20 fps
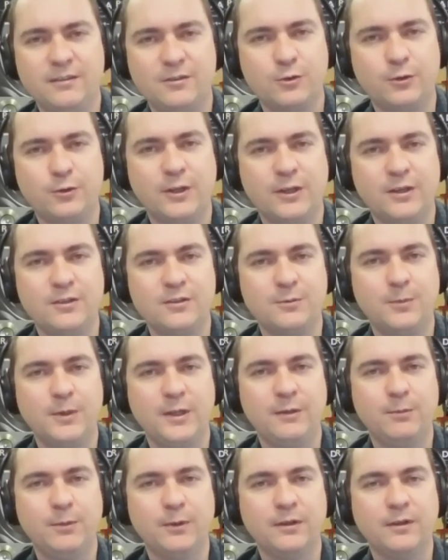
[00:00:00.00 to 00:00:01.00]
talking to
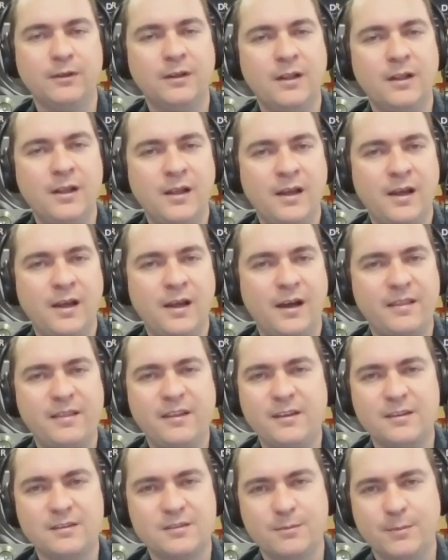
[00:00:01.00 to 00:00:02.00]
people, I
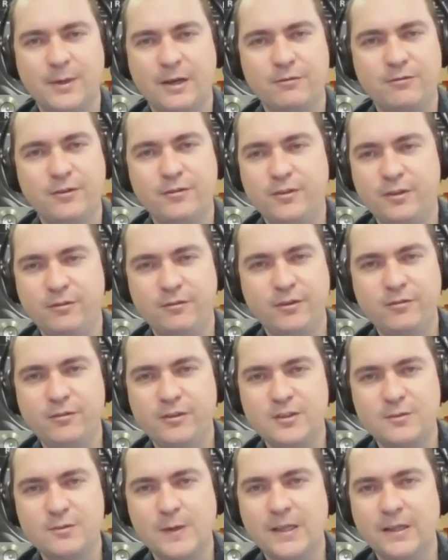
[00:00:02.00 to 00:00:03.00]
think it's about 50-50
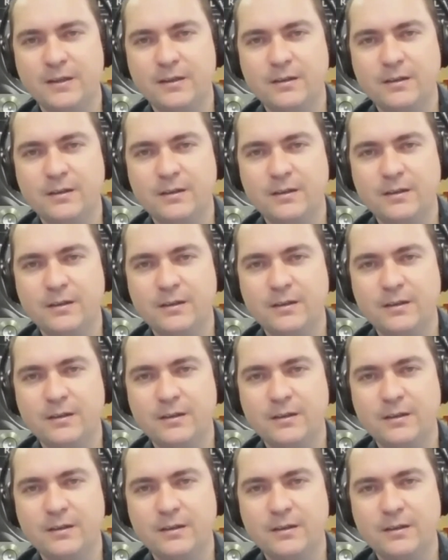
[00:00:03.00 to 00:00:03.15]
split.